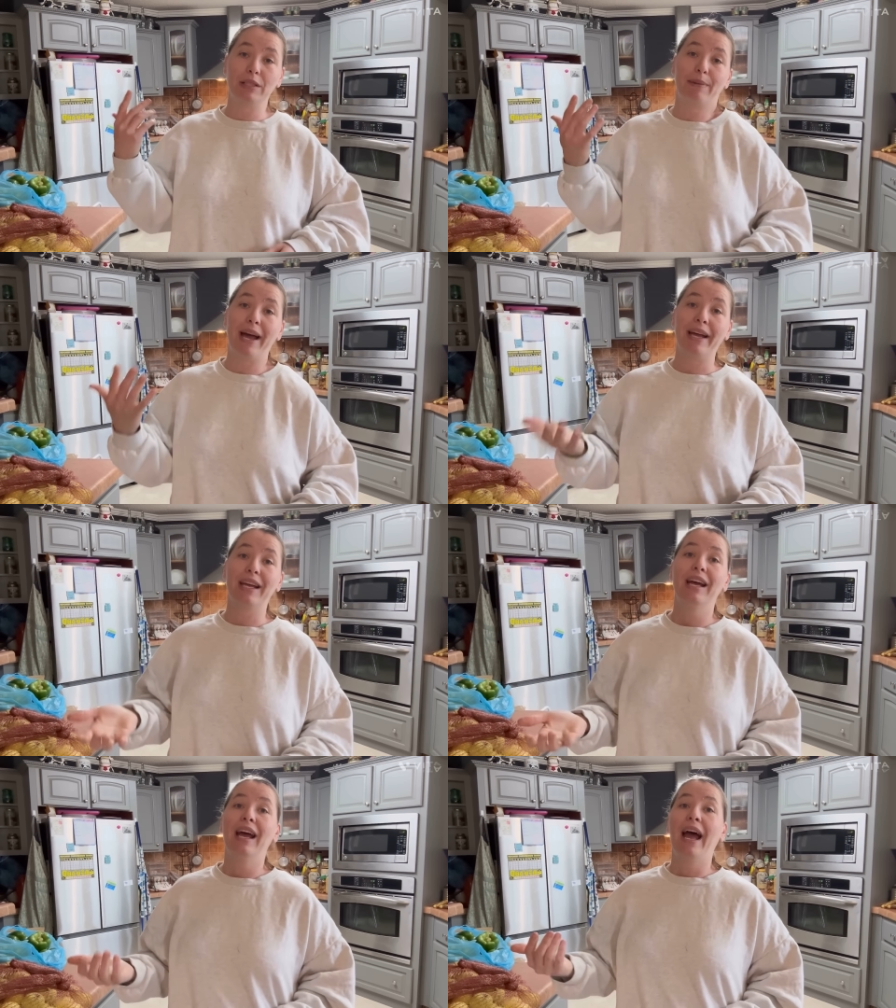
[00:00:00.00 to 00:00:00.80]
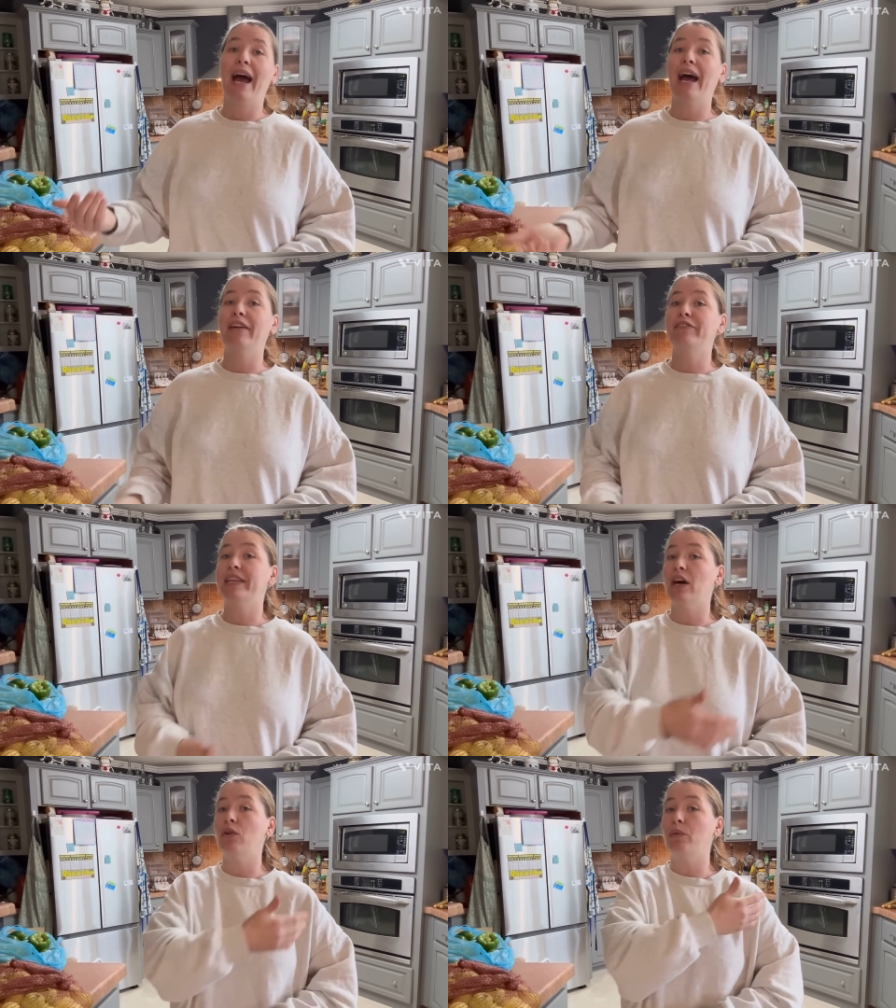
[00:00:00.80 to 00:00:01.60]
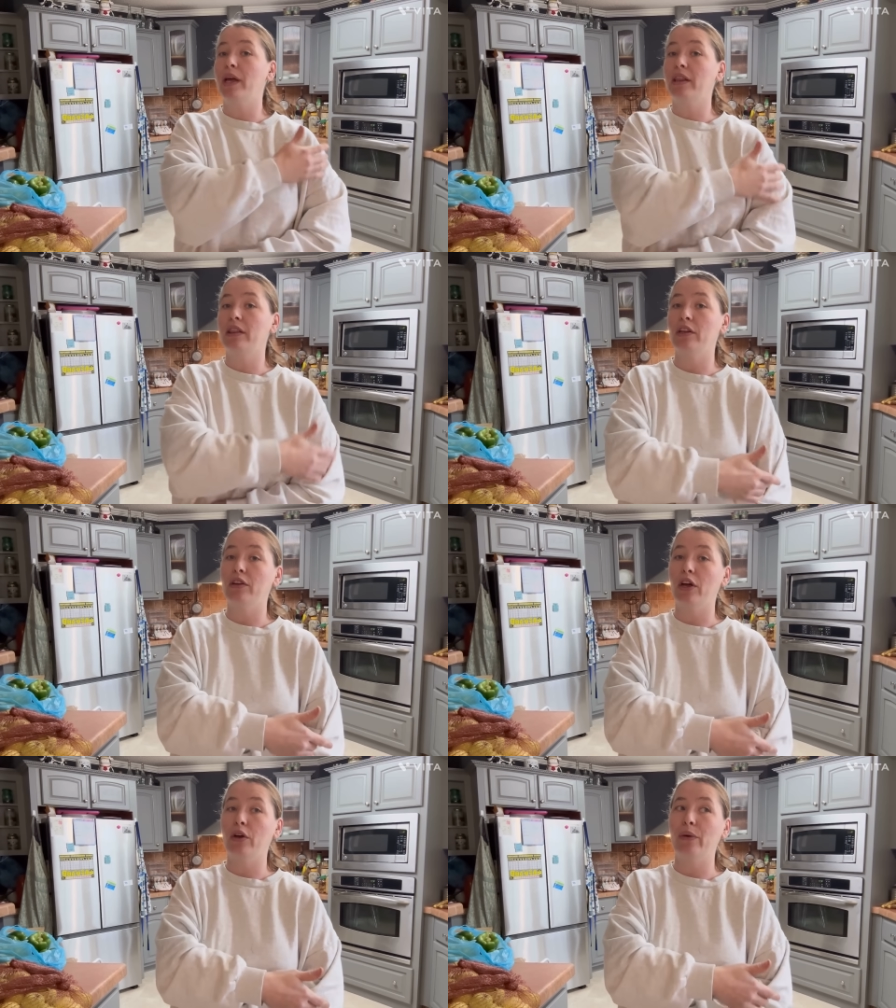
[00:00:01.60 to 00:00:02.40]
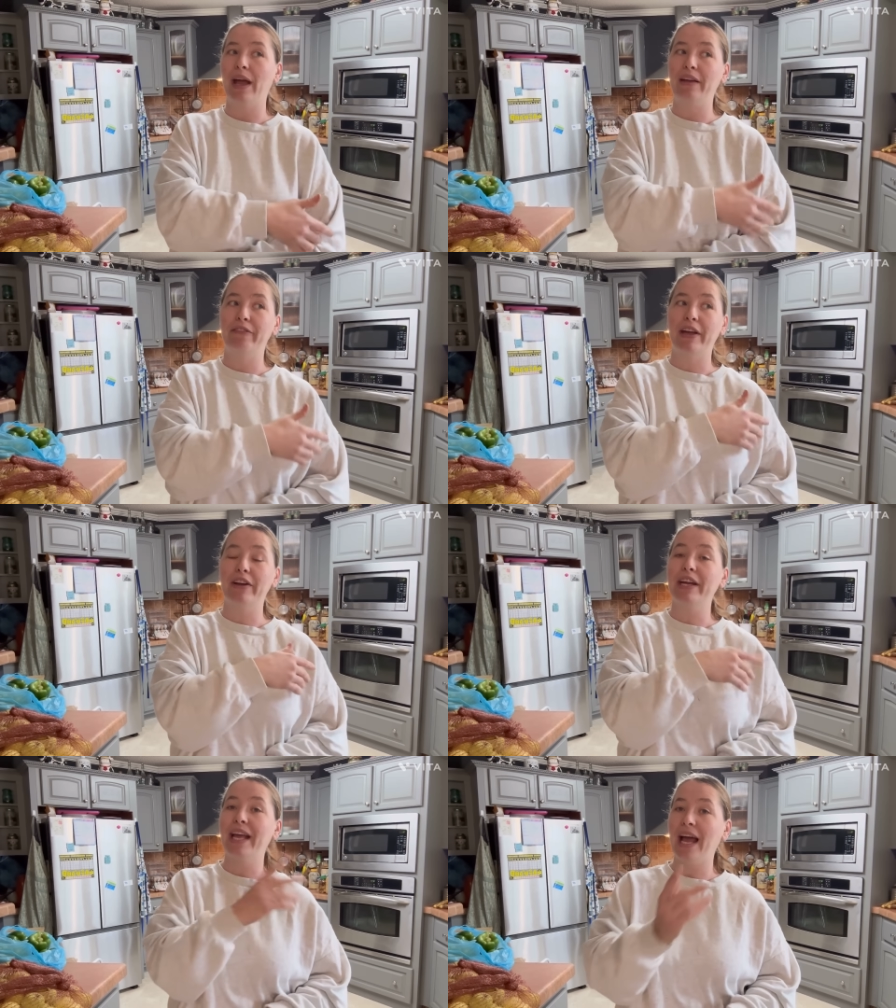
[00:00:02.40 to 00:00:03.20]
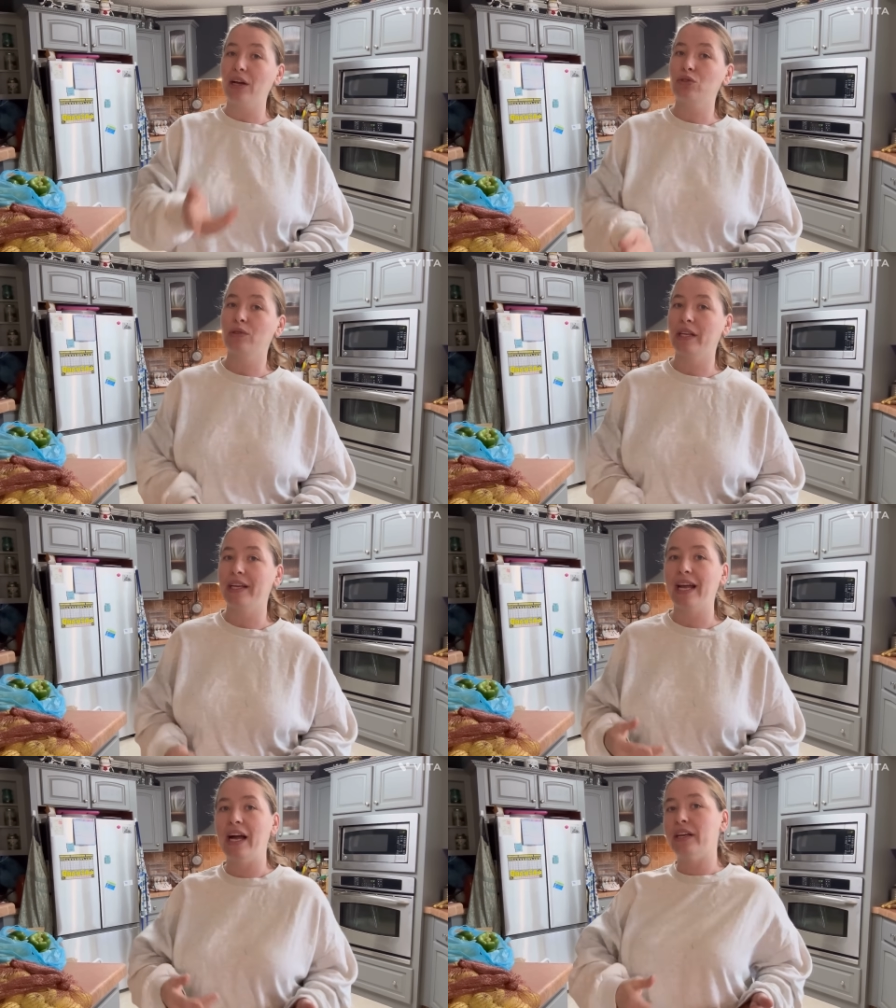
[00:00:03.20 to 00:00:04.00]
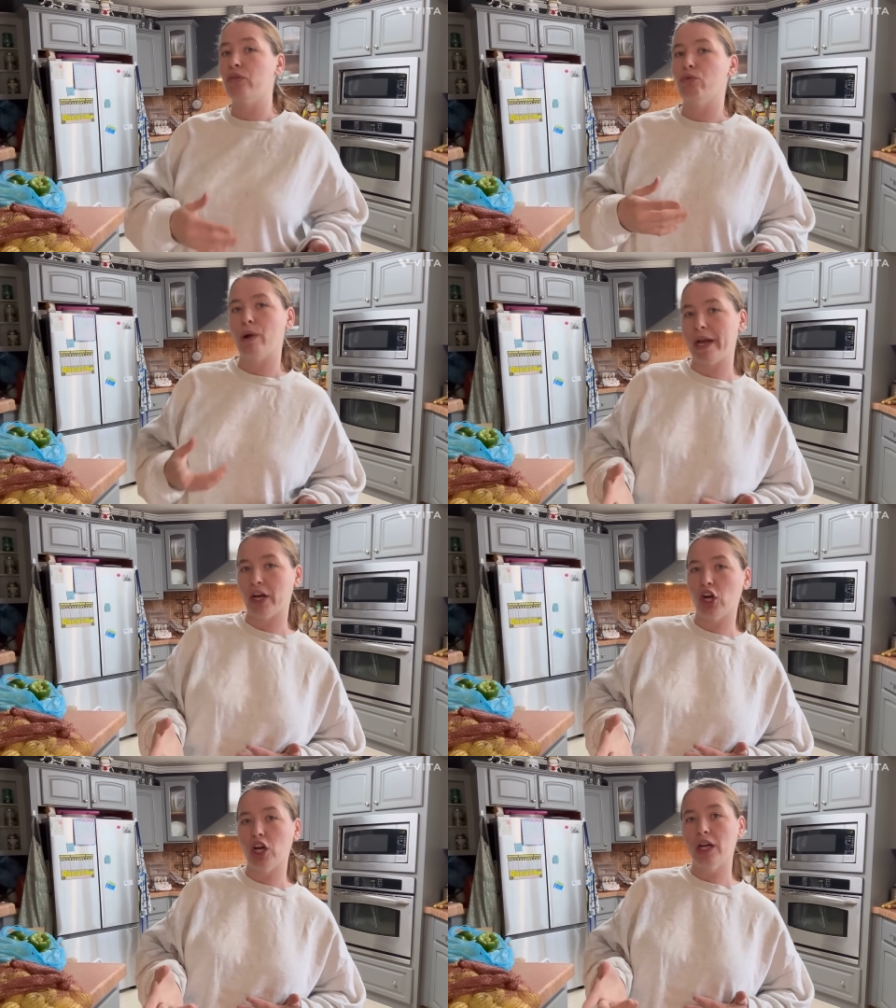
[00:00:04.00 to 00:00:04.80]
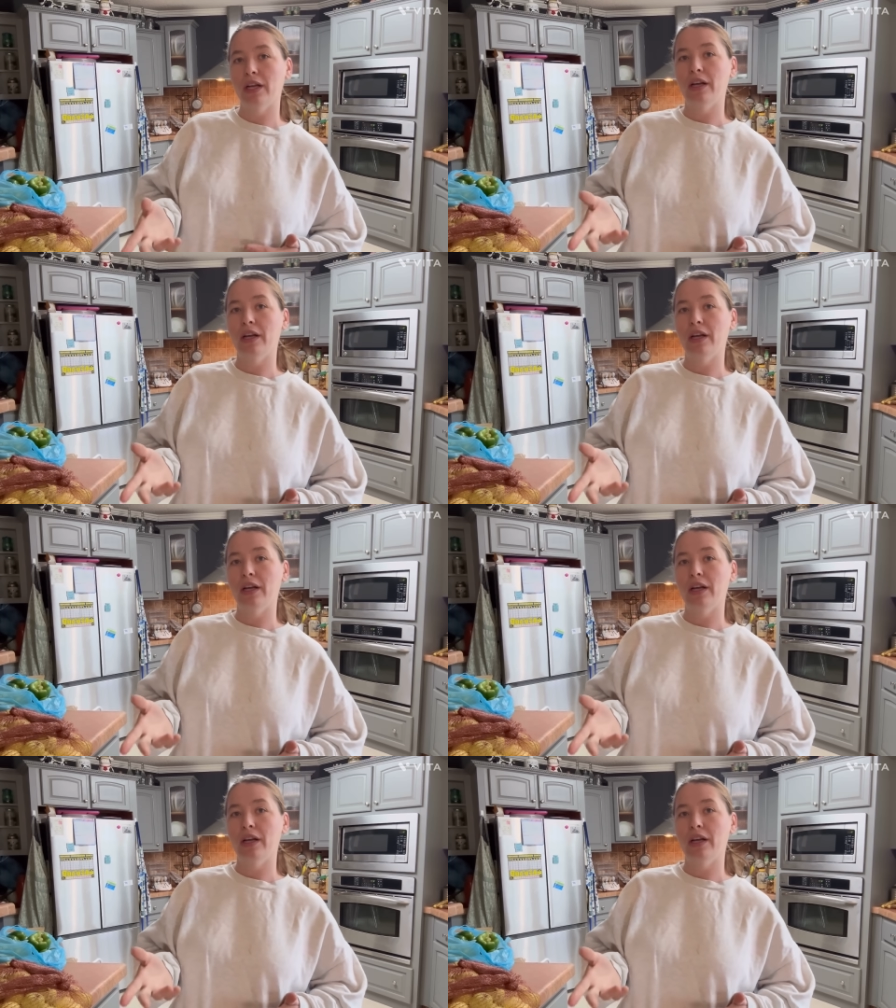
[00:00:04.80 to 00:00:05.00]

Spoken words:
back, I've dealt with, a very actually kind of rare